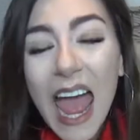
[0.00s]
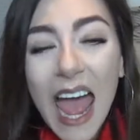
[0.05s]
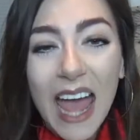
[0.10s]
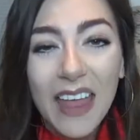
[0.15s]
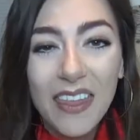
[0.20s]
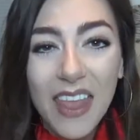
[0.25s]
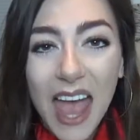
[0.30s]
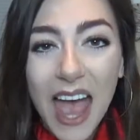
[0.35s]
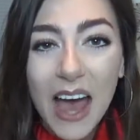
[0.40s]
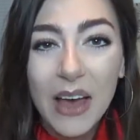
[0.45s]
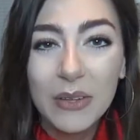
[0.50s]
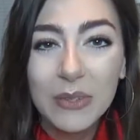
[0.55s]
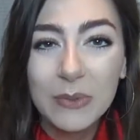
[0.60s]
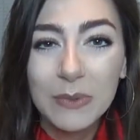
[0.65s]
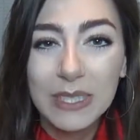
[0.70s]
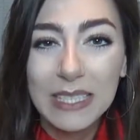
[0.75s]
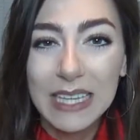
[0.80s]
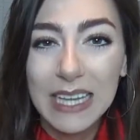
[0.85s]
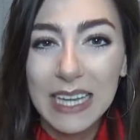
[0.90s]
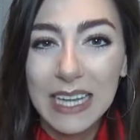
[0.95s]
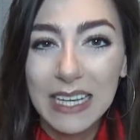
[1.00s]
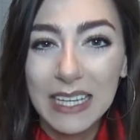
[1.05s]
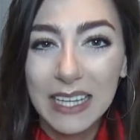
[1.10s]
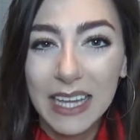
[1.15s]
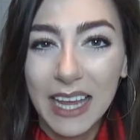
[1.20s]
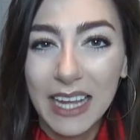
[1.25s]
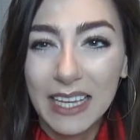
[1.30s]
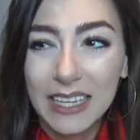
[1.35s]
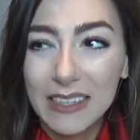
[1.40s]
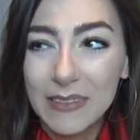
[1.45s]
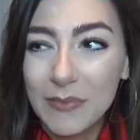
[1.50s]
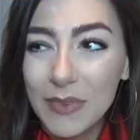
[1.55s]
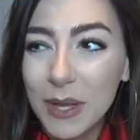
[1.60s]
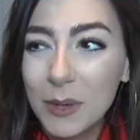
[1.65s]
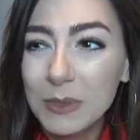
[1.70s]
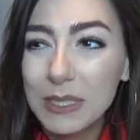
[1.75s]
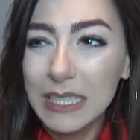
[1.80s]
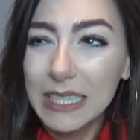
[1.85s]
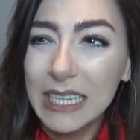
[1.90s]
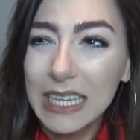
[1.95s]
and the house wasn't like, it
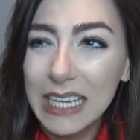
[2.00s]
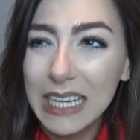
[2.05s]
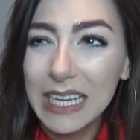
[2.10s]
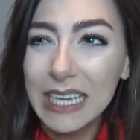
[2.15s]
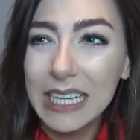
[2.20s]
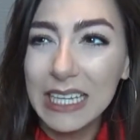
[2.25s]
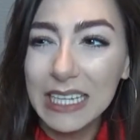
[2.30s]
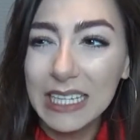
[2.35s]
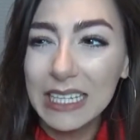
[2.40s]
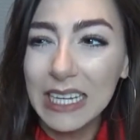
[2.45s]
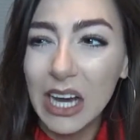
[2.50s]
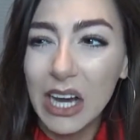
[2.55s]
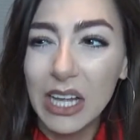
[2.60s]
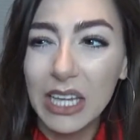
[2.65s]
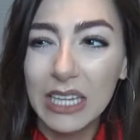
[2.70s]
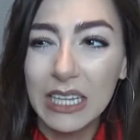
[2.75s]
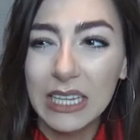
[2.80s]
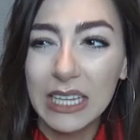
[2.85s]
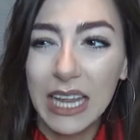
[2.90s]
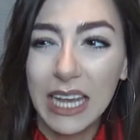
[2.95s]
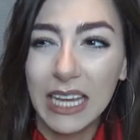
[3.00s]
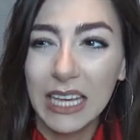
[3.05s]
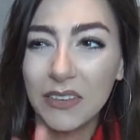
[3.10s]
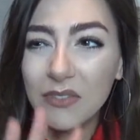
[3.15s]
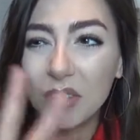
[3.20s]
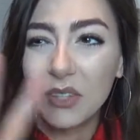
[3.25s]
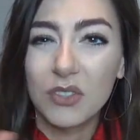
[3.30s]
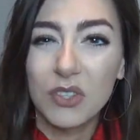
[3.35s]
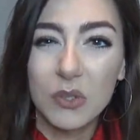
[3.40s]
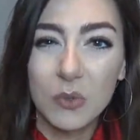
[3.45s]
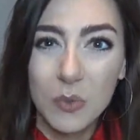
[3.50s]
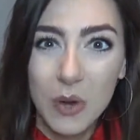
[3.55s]
was clean on like if you just